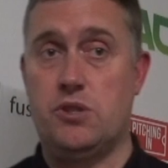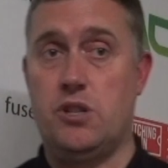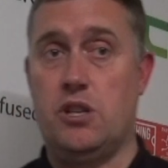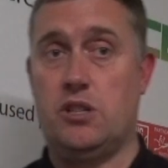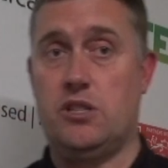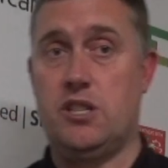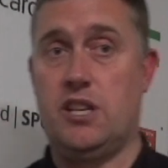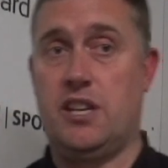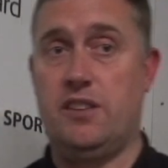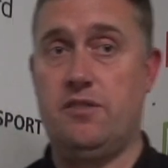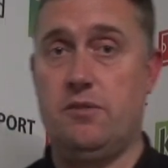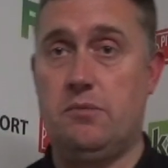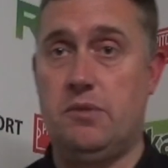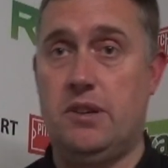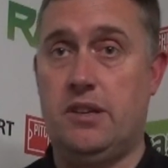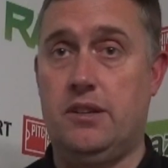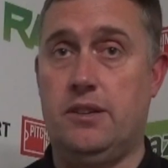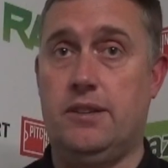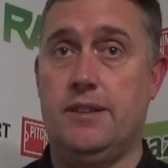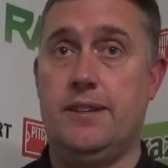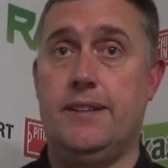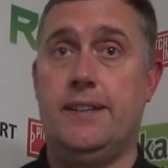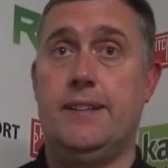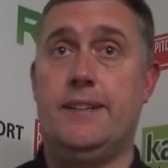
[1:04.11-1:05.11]
was not to give
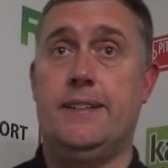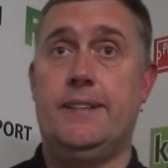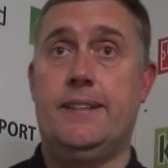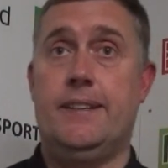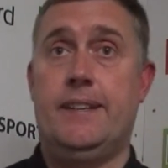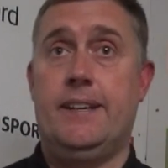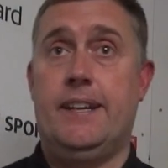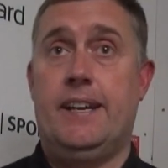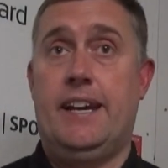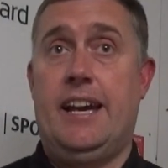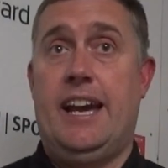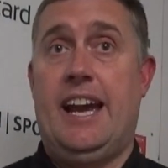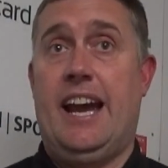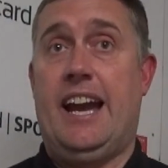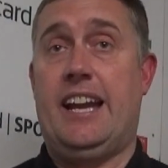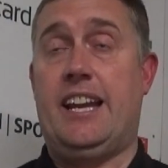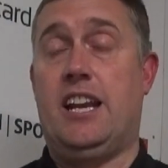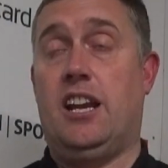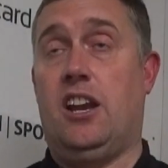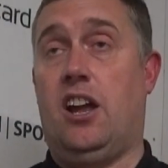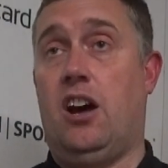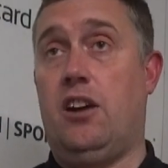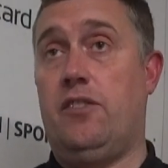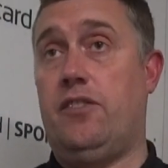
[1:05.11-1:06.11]
them
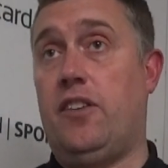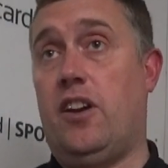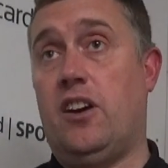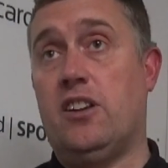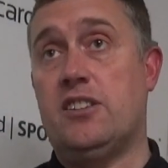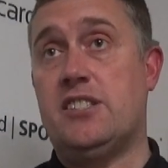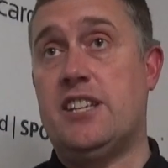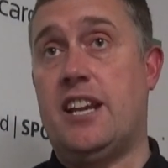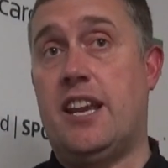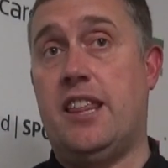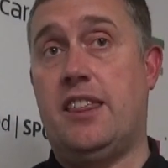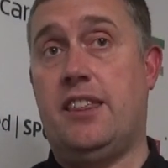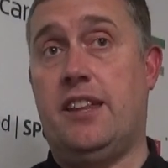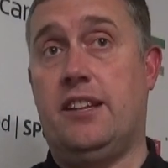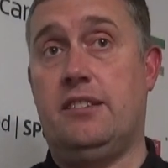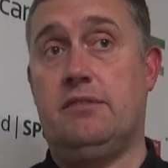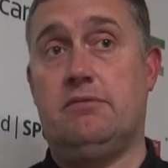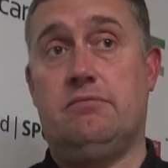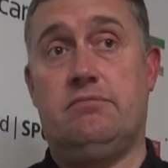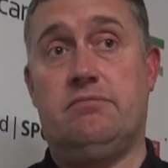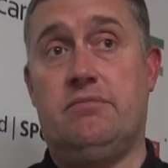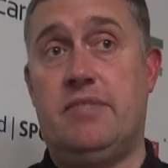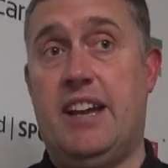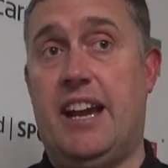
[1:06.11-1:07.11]
any lifelines,
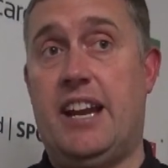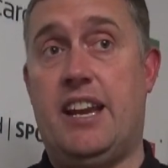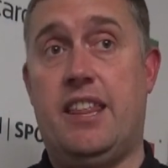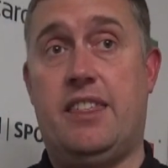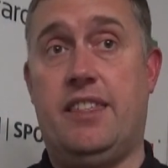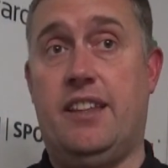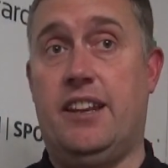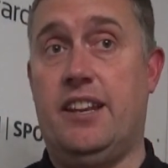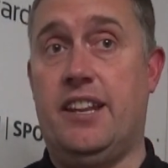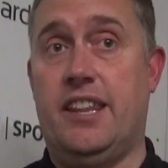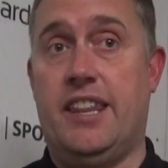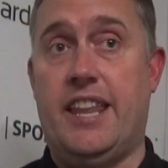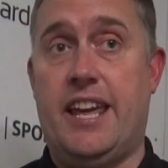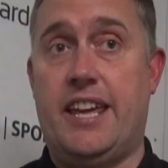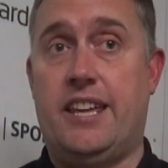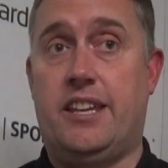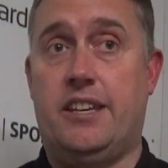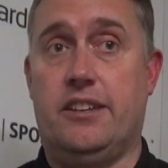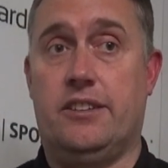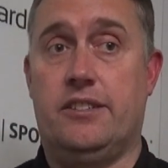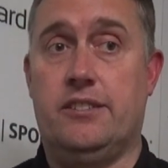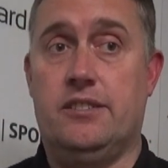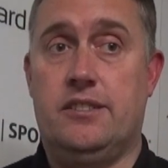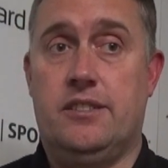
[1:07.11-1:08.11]
anything that
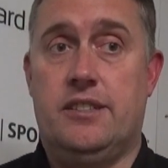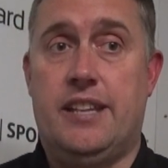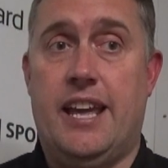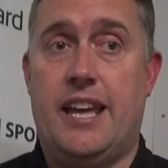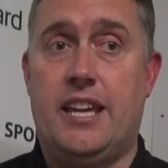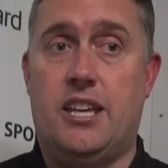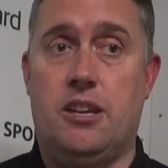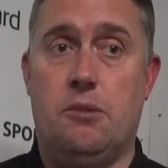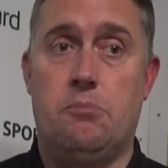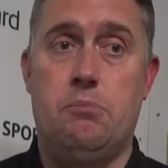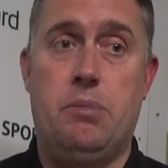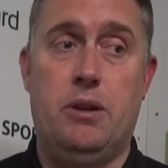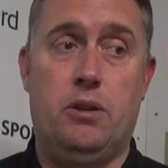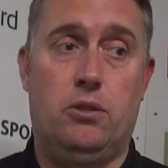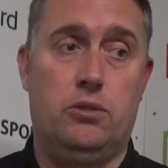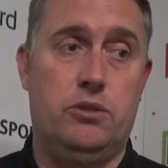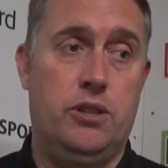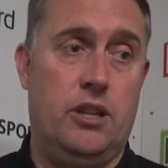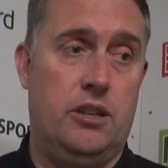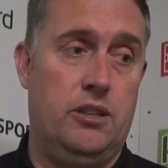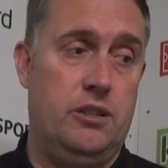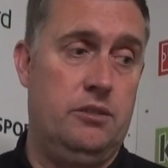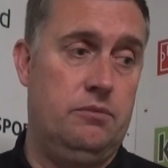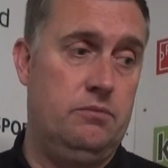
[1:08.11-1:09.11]
they can
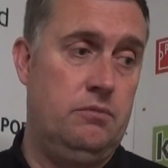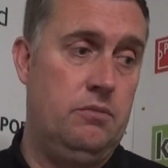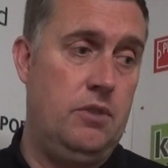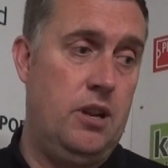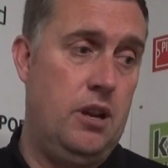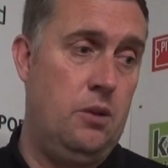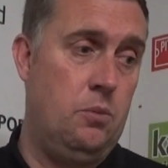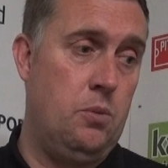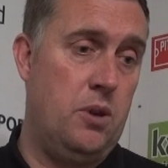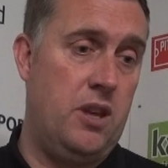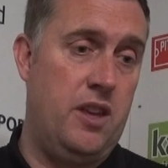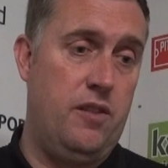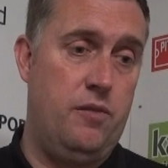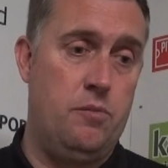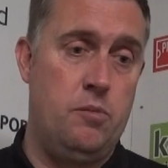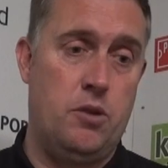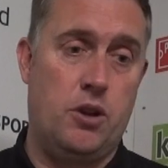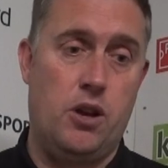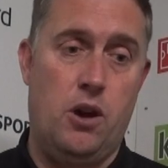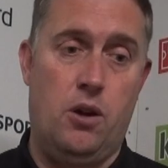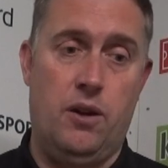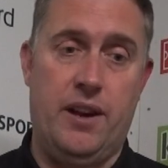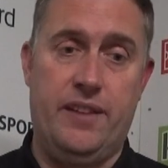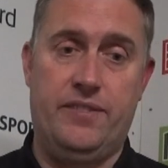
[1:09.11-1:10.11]
build on, and we give
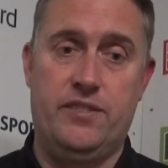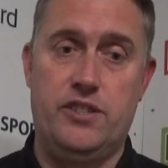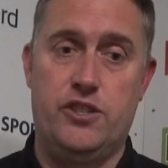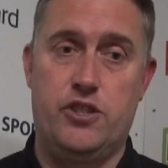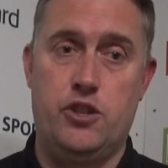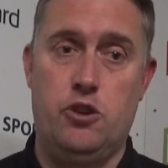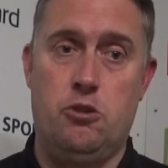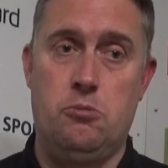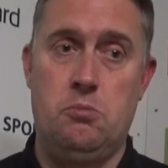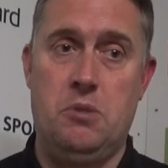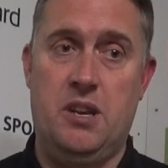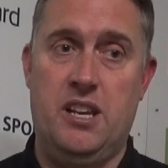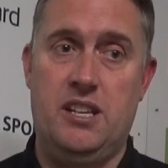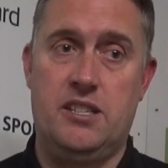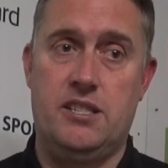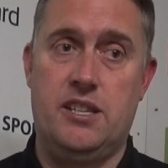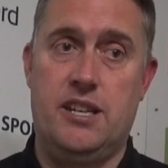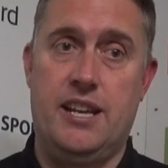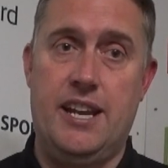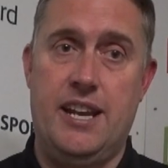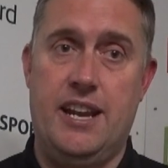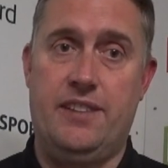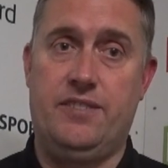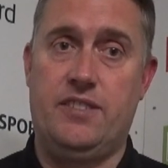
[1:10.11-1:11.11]
them a goal after 2
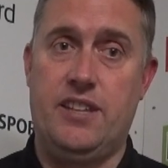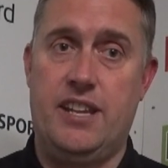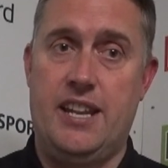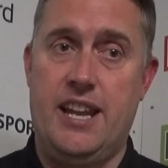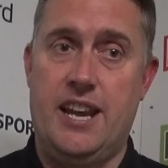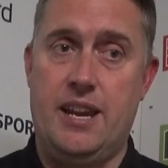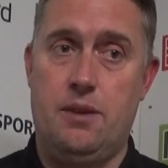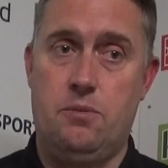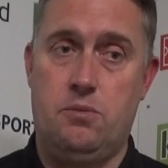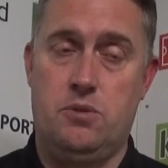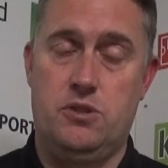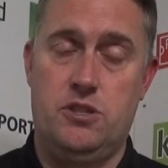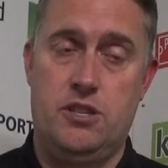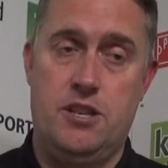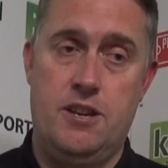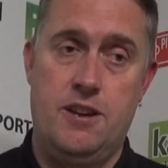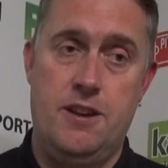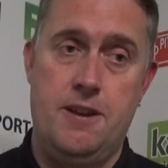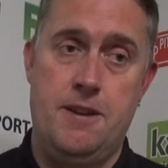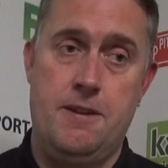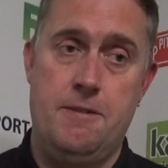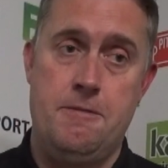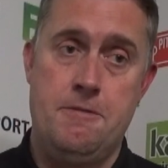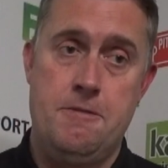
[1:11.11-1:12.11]
minutes, and then after that it was
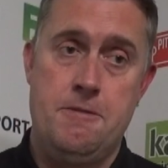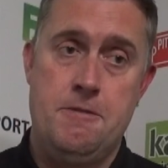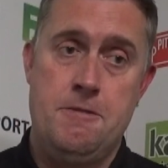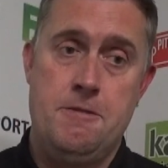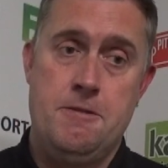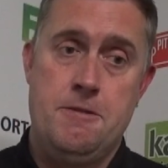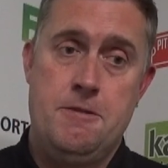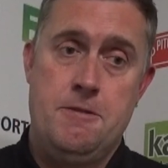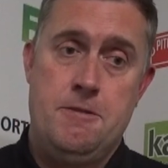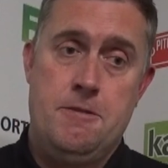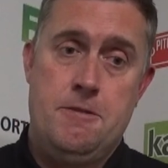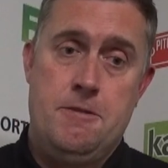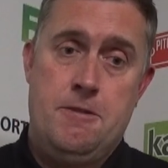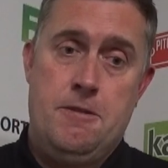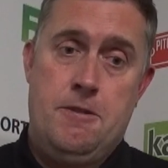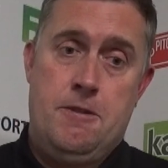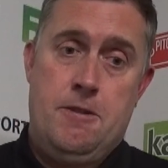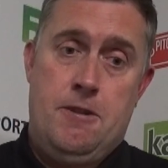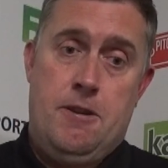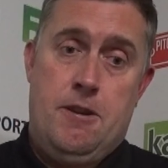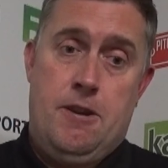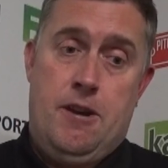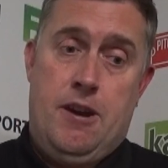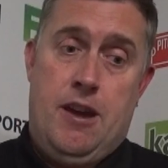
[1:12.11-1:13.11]
a
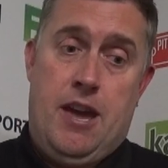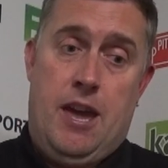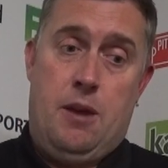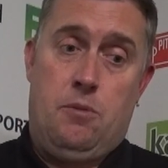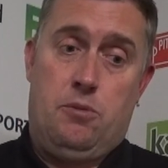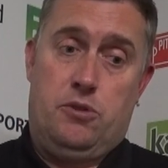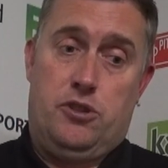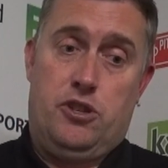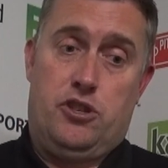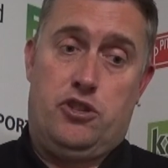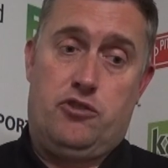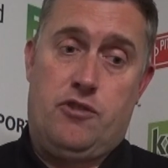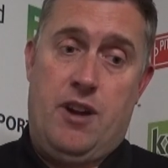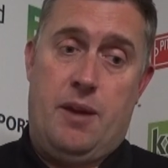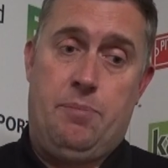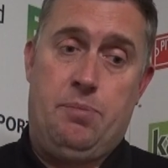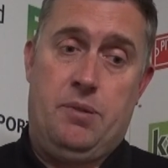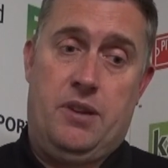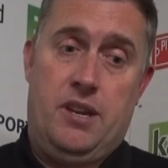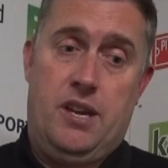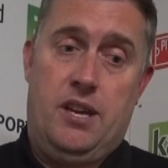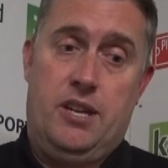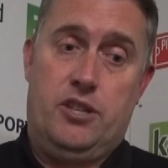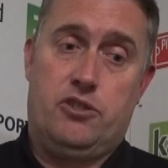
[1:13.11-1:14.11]

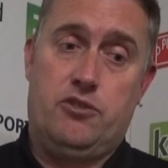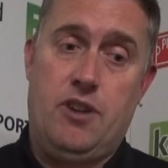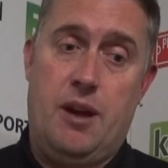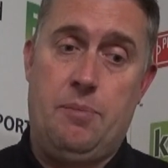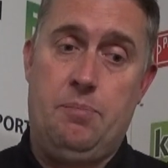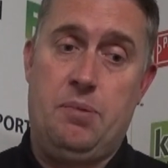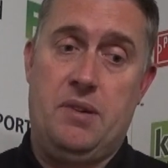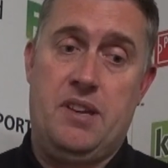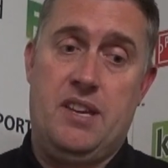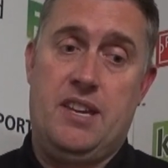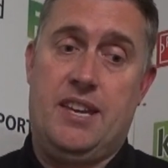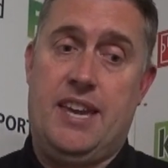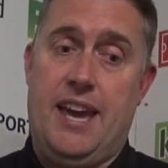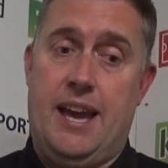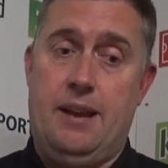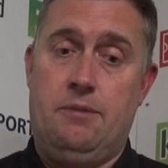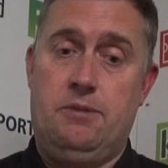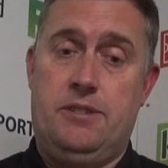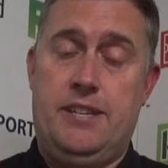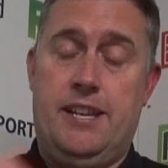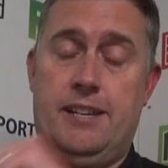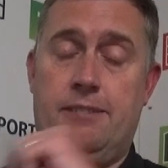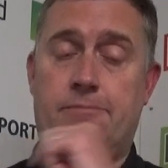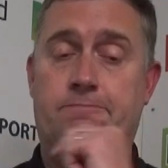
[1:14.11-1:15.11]
scrappy
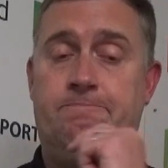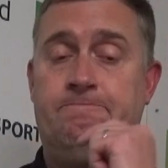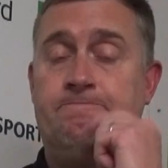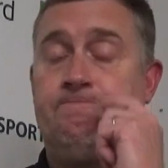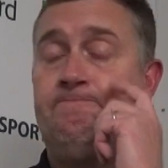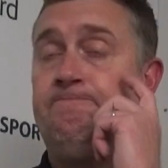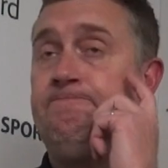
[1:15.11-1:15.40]
encounter.